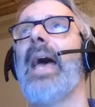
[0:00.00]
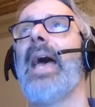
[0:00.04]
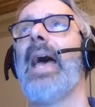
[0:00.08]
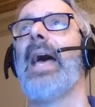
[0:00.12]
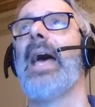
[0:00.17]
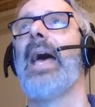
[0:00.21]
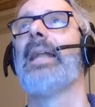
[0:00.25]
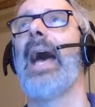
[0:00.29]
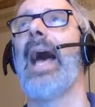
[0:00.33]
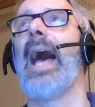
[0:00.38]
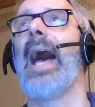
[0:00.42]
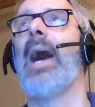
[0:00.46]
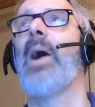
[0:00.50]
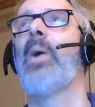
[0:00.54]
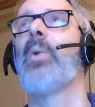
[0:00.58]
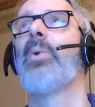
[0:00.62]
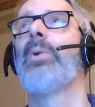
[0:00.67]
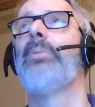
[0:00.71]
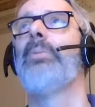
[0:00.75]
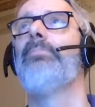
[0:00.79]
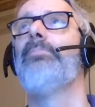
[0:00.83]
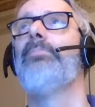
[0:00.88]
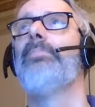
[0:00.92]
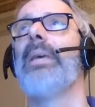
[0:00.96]
and
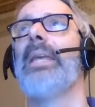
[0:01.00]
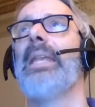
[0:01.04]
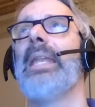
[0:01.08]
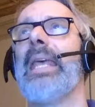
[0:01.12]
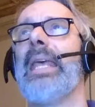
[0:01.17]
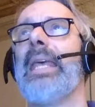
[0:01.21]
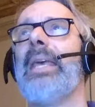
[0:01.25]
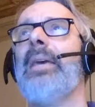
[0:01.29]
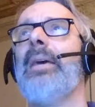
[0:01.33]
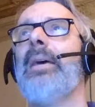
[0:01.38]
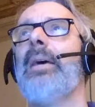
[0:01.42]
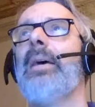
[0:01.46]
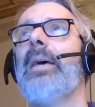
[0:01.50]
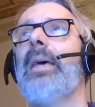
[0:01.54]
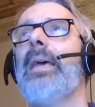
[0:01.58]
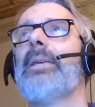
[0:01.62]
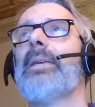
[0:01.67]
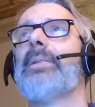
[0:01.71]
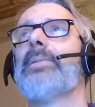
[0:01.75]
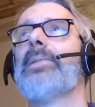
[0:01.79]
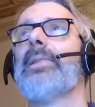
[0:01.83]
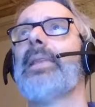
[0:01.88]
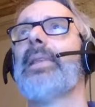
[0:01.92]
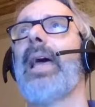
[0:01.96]
OWL mini
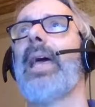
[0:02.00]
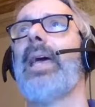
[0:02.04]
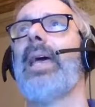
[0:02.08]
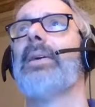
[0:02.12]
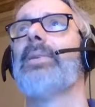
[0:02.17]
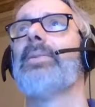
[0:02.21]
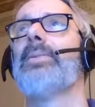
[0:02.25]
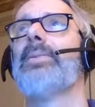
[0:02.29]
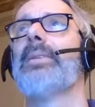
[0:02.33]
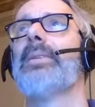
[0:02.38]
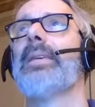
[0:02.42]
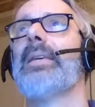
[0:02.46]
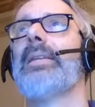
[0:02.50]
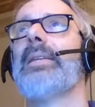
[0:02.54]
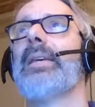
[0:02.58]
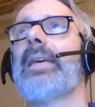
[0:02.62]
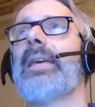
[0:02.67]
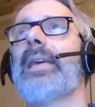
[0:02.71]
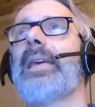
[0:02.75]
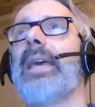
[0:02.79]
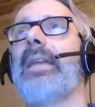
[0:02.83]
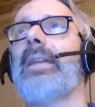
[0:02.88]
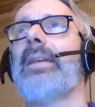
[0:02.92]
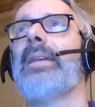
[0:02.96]
is
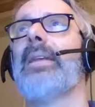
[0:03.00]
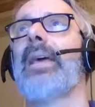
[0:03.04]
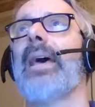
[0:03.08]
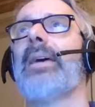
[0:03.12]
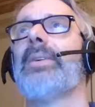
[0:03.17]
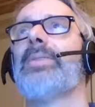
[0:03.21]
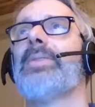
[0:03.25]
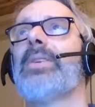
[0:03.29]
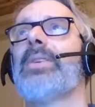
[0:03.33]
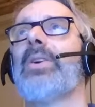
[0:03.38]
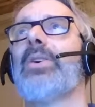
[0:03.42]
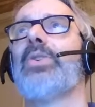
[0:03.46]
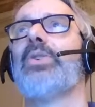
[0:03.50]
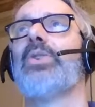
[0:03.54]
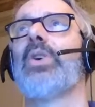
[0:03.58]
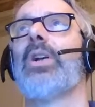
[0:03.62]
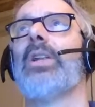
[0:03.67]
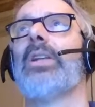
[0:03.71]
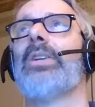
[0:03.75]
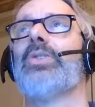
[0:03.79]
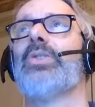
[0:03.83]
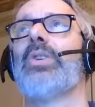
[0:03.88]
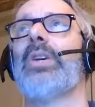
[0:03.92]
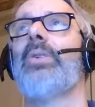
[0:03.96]
indicated as the
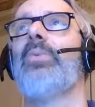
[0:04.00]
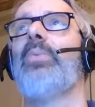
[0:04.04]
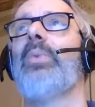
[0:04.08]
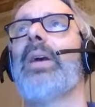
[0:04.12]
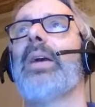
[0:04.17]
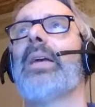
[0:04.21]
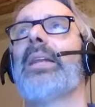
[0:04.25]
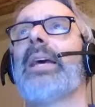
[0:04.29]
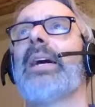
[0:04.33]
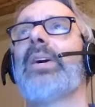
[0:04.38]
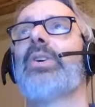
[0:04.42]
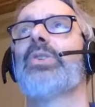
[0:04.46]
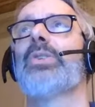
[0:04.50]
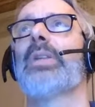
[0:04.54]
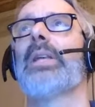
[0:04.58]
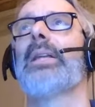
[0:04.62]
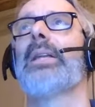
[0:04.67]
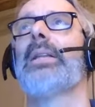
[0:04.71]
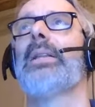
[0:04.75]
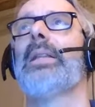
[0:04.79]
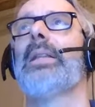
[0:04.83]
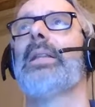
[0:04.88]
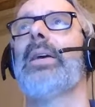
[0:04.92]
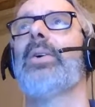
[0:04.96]
ontology. We can actually
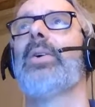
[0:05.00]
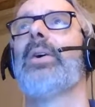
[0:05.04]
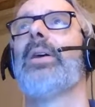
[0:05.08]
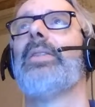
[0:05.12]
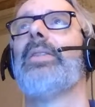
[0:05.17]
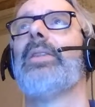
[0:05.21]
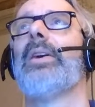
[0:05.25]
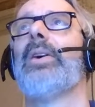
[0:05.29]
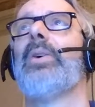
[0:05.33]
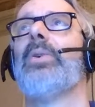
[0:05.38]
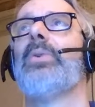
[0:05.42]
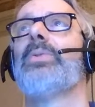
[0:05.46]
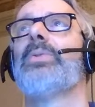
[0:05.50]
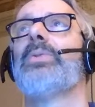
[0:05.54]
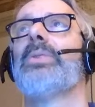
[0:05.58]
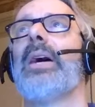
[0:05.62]
click on those.